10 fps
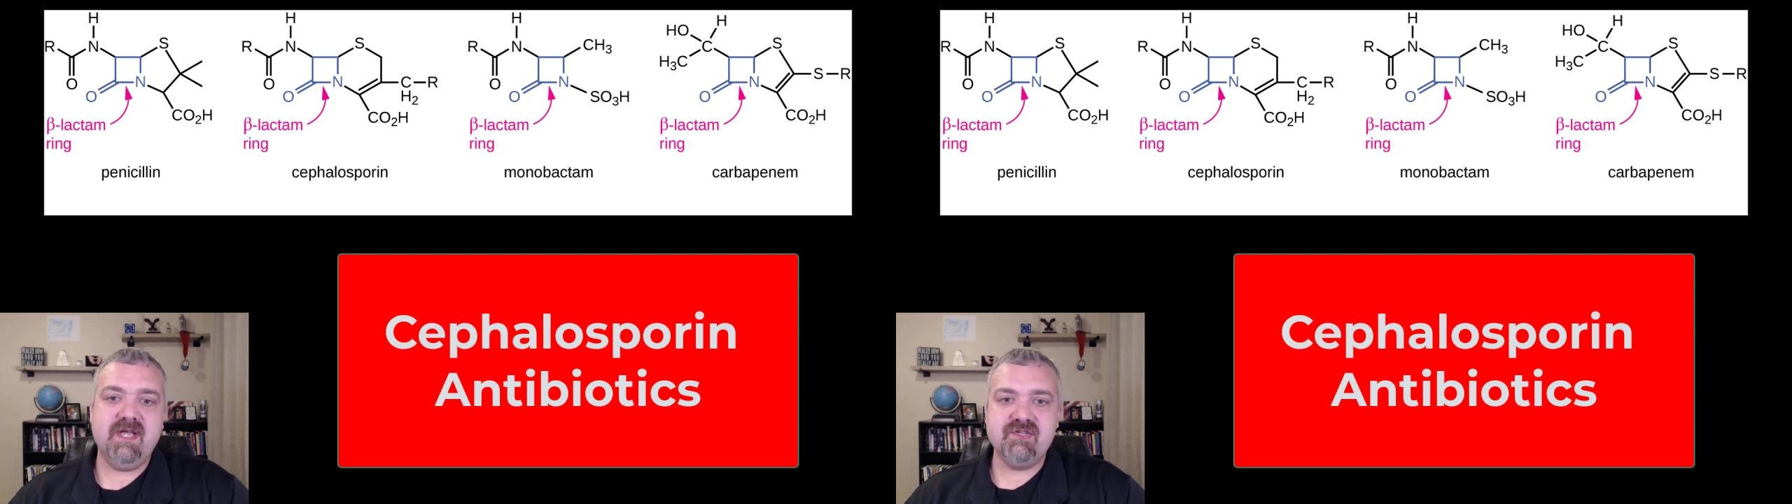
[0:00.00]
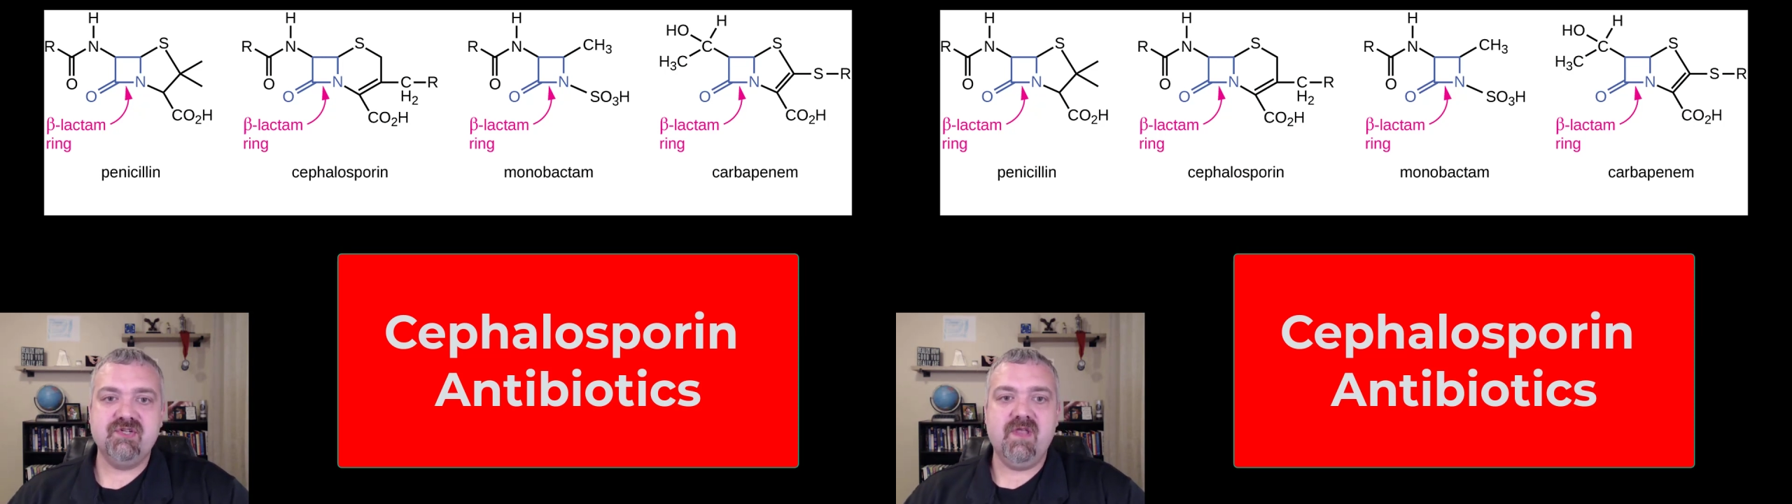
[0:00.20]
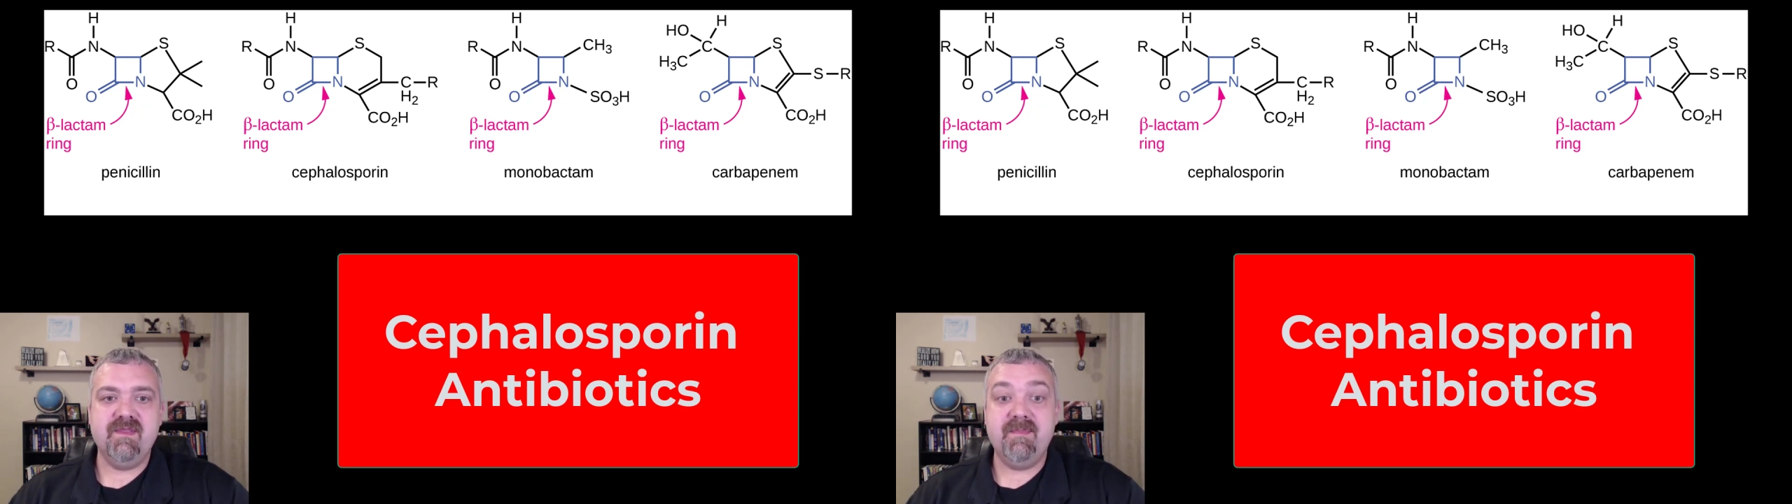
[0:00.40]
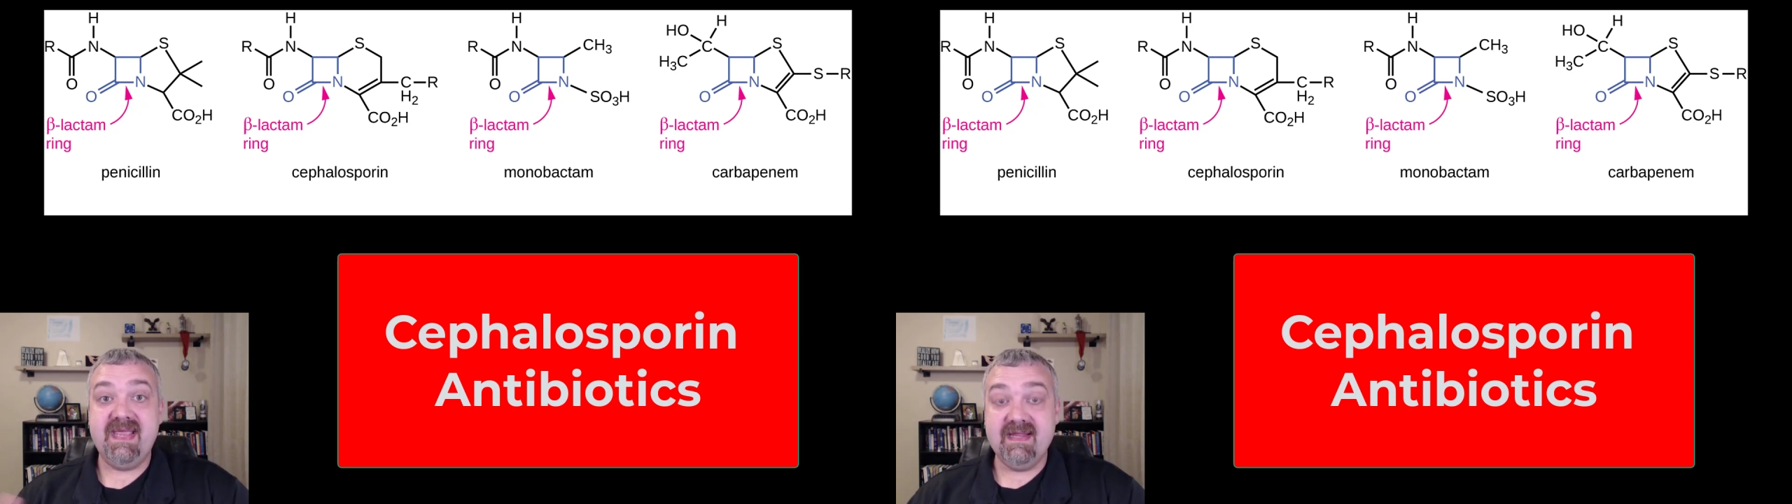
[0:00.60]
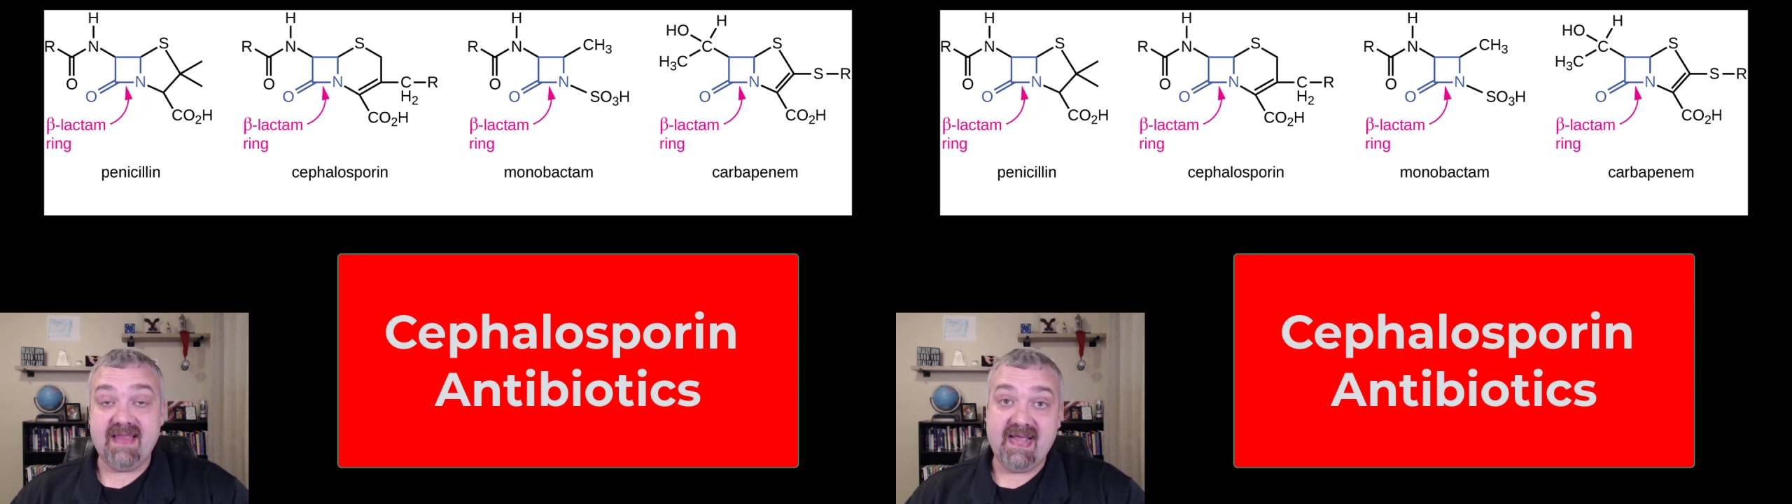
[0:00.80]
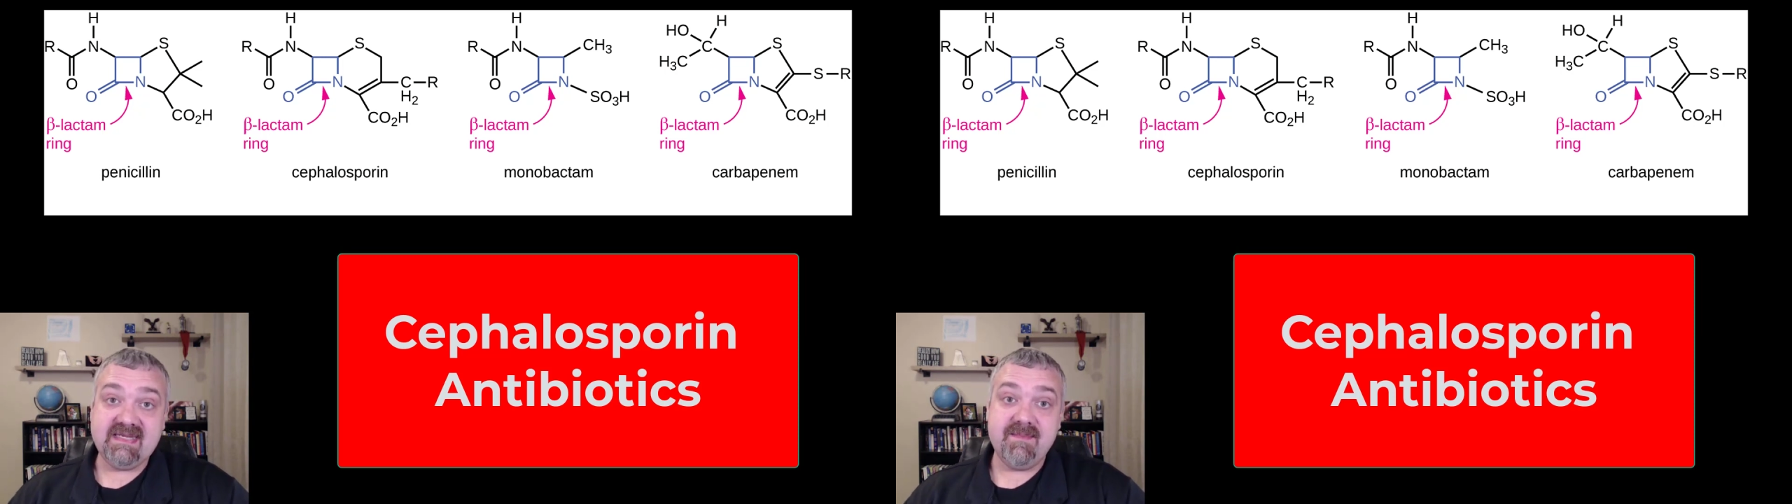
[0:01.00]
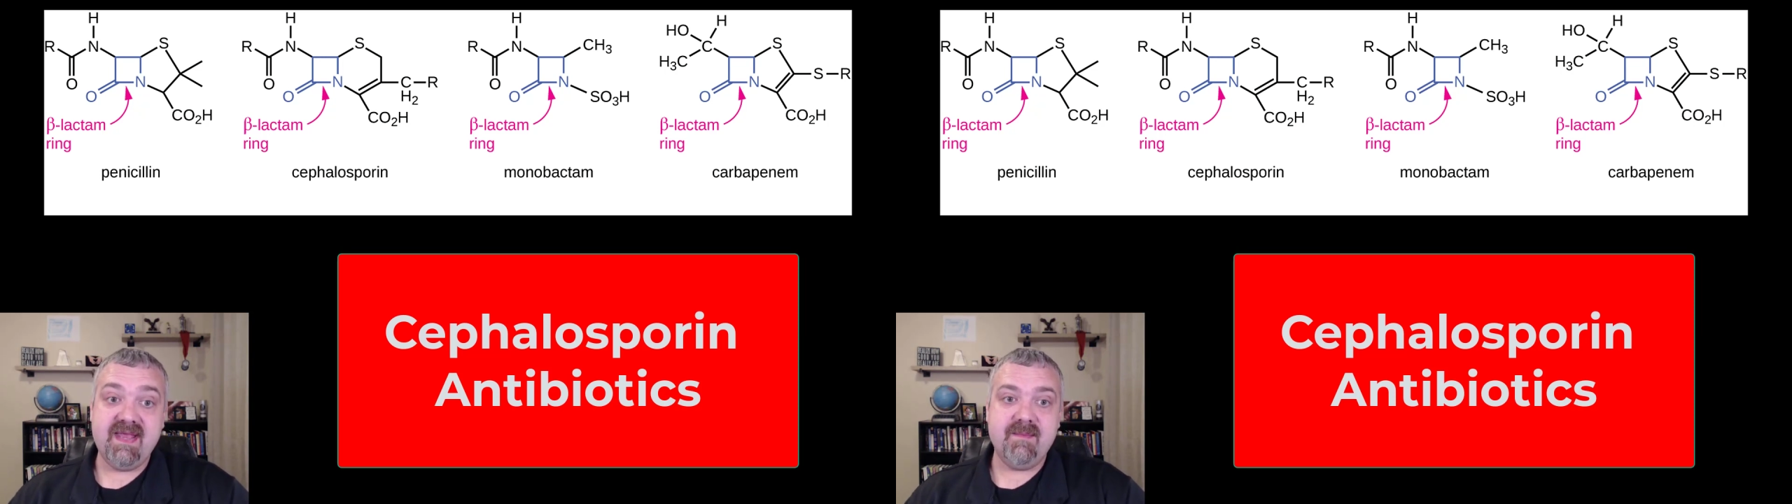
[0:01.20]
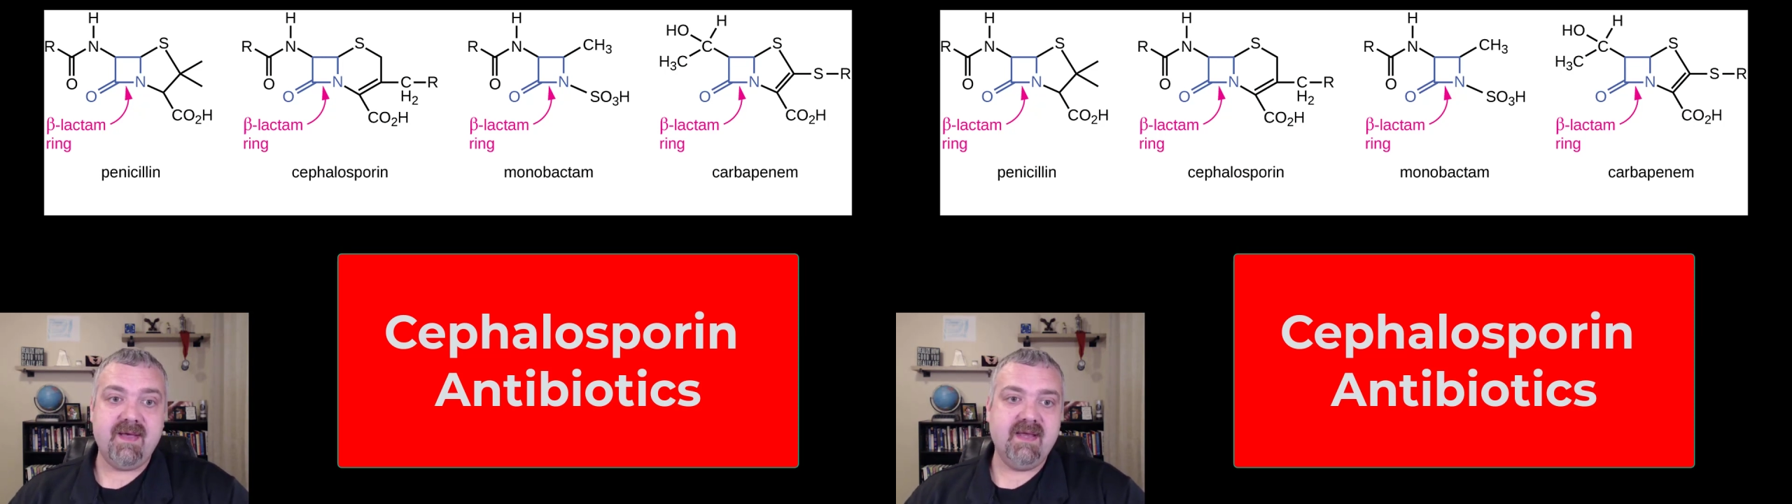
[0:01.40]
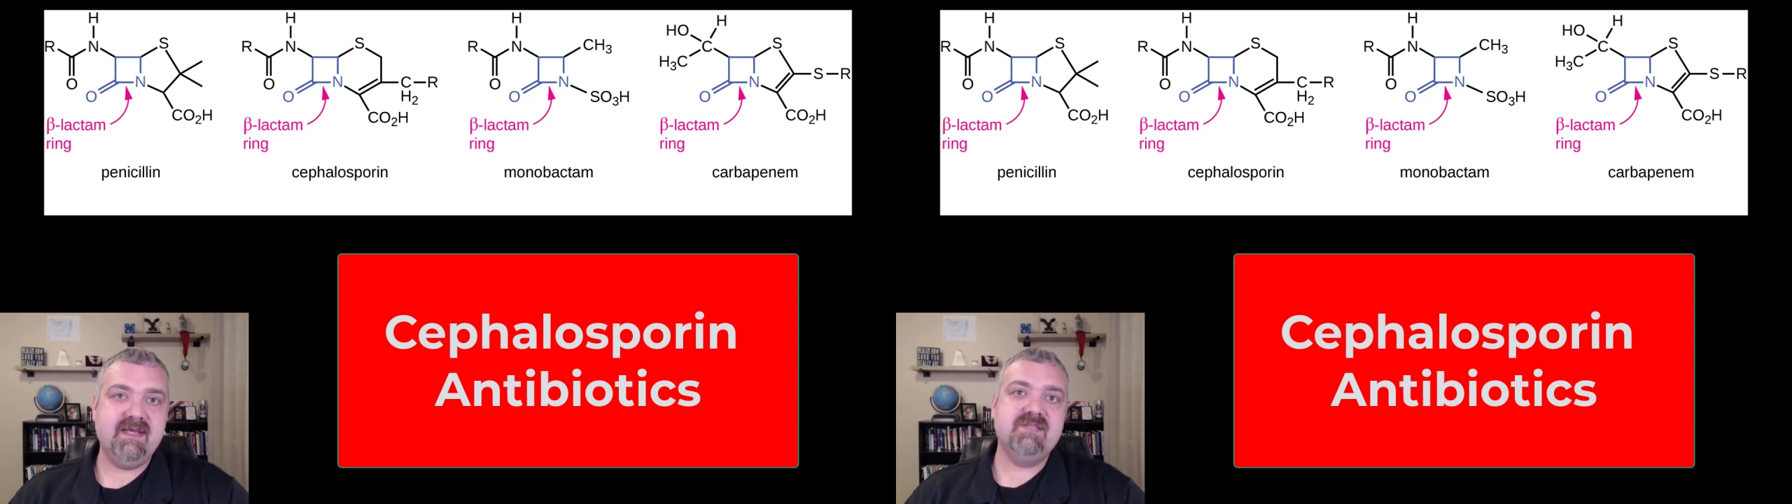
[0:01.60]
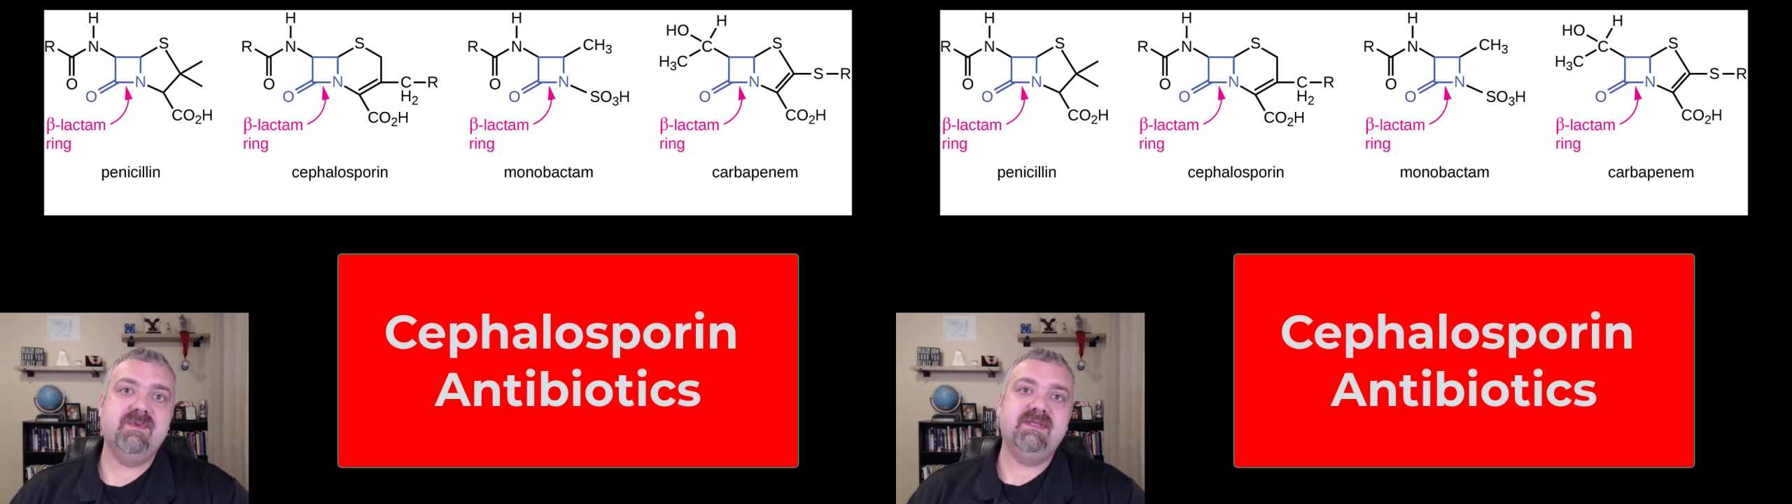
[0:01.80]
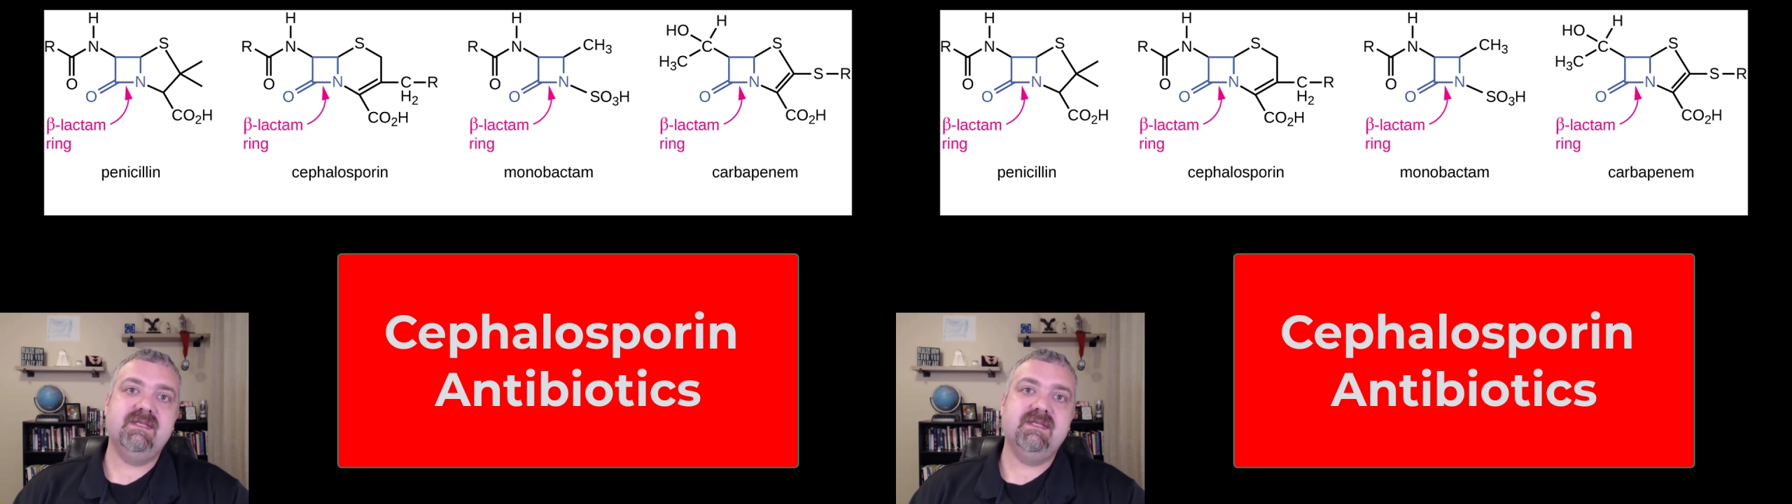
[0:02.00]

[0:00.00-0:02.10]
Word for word: discussion on the beta-lactam antibiotics.